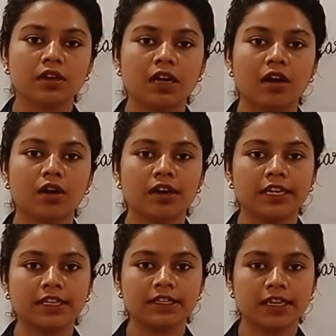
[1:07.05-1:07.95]
or
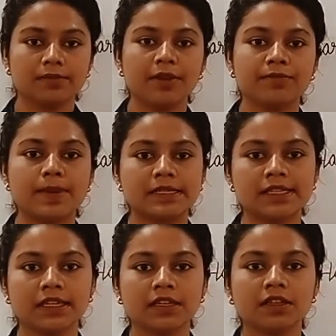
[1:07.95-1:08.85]
it can be
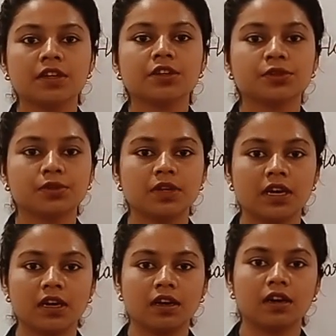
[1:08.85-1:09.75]
buzzing to the
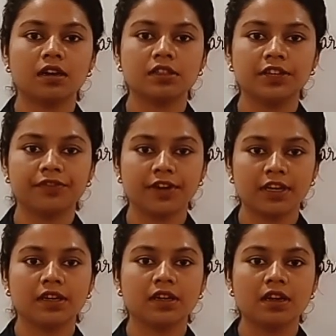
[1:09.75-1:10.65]
different